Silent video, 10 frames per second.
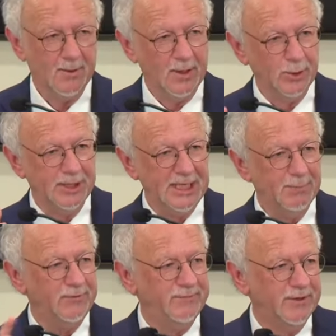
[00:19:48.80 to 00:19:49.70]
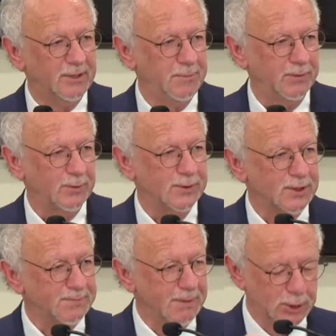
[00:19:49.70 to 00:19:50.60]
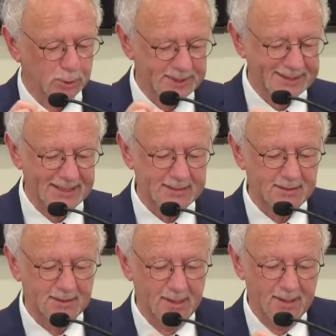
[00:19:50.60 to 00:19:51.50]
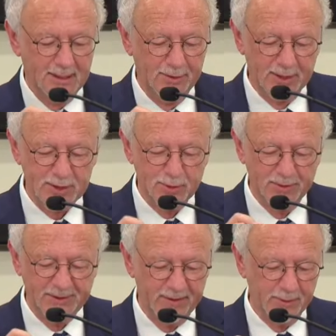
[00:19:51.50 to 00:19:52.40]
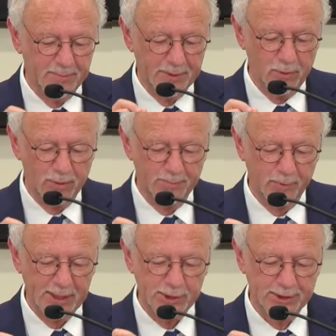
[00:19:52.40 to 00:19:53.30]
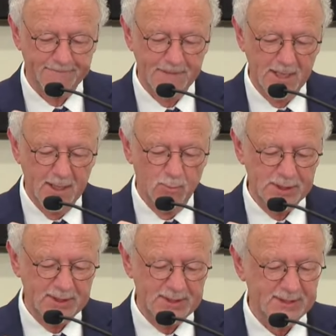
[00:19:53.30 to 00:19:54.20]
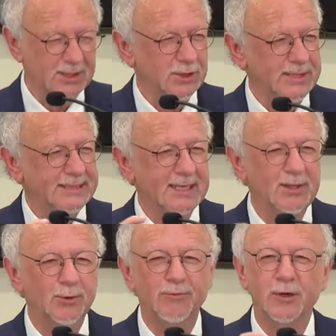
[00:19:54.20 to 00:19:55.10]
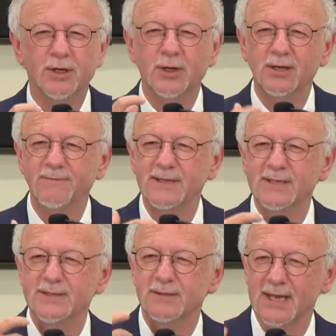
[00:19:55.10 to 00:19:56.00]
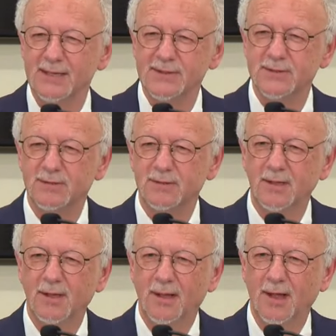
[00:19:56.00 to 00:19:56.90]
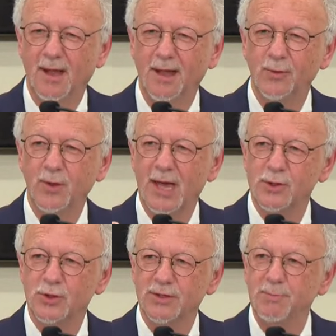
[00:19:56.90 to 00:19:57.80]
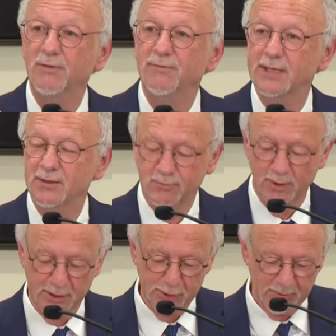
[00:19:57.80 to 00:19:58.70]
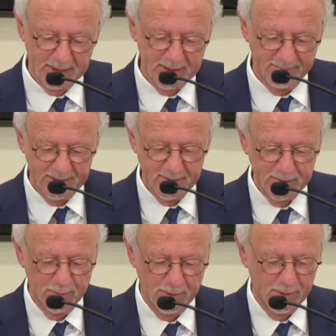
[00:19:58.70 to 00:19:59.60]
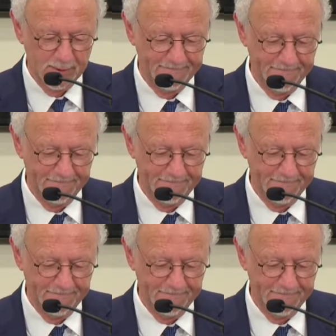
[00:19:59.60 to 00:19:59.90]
In the name of development, there's a special state industrial development corporation, which essentially taken over a lot of these lands and actually prevented traditional activities to occur.